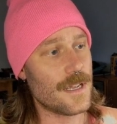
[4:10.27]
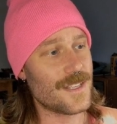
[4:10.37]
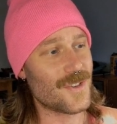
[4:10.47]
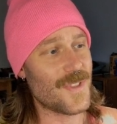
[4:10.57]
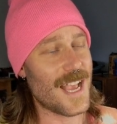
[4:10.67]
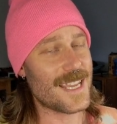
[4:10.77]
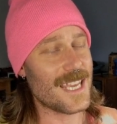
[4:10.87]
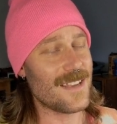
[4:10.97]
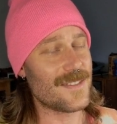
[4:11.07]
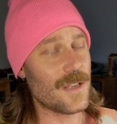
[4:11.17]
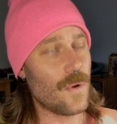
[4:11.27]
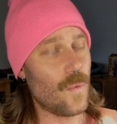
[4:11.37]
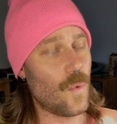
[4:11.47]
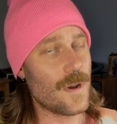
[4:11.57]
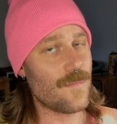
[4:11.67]
So that gives
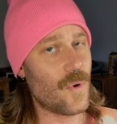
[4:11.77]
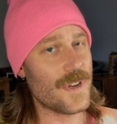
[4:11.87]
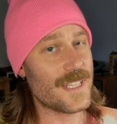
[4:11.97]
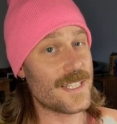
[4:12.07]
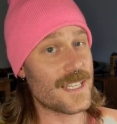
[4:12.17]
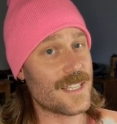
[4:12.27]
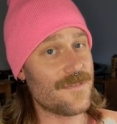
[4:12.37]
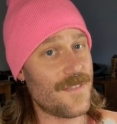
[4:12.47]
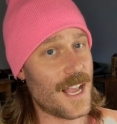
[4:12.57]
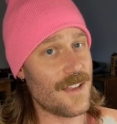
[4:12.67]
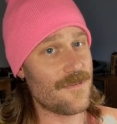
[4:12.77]
1.65